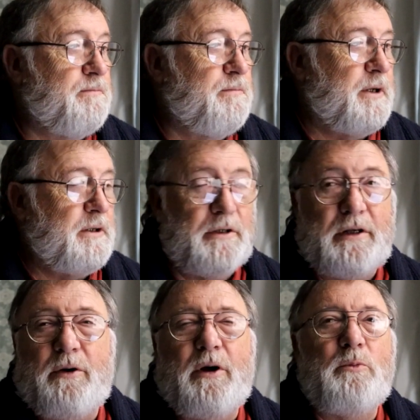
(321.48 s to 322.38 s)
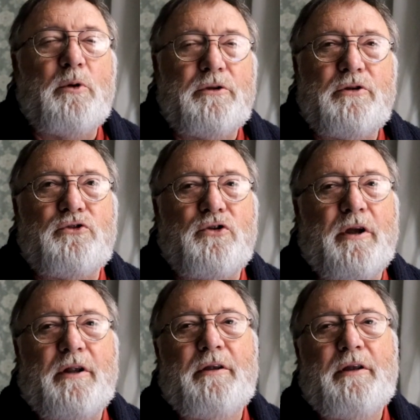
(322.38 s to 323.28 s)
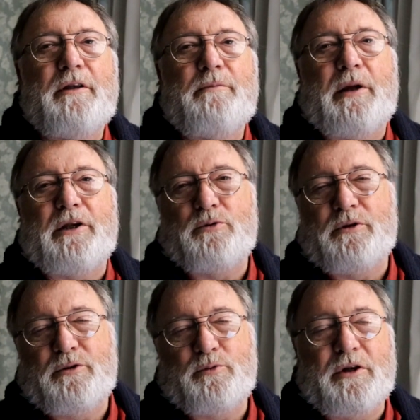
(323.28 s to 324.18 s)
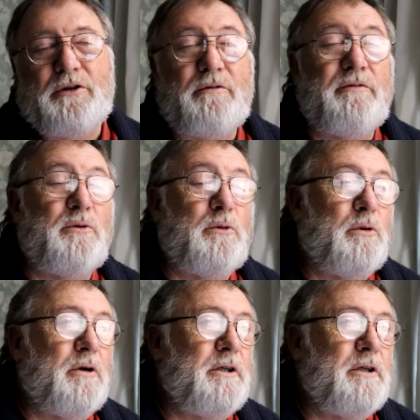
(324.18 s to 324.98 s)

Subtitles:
But I want to try and make 2024